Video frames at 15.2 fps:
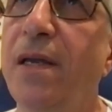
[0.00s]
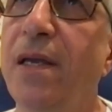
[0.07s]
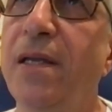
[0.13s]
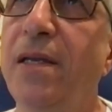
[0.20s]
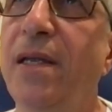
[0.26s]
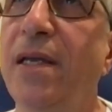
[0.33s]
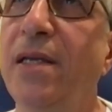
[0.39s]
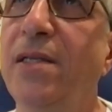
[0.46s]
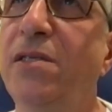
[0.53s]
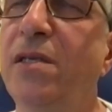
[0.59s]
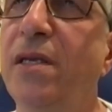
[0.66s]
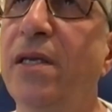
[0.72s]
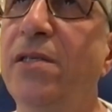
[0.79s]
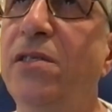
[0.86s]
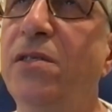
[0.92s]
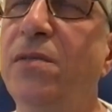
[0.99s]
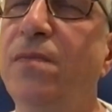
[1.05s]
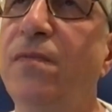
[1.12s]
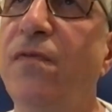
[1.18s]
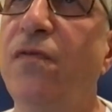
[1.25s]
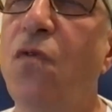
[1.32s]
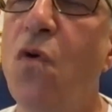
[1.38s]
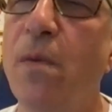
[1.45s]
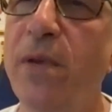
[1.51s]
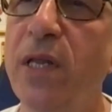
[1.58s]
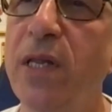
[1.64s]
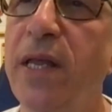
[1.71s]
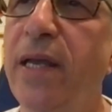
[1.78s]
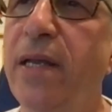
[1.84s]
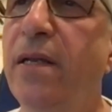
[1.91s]
it's
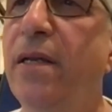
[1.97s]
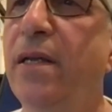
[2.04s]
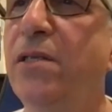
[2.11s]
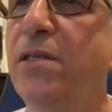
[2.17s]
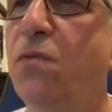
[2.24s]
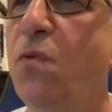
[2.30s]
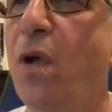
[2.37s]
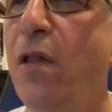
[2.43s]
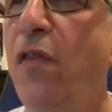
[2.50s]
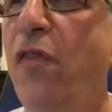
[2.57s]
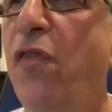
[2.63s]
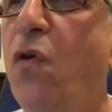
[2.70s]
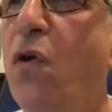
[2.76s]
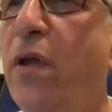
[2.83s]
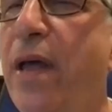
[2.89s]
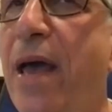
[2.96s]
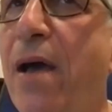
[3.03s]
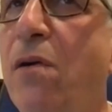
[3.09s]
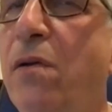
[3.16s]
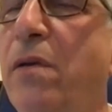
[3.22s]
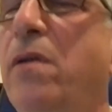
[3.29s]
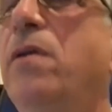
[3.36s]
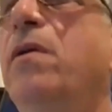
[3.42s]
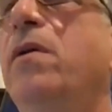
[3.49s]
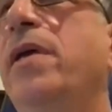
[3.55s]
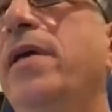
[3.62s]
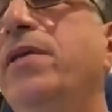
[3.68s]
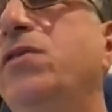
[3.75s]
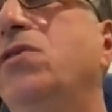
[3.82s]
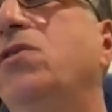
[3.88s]
formulated, it's well thought out.
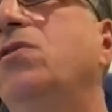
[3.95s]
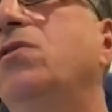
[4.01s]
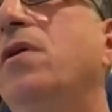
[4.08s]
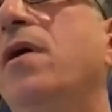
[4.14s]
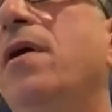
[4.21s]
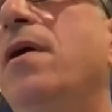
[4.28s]
It's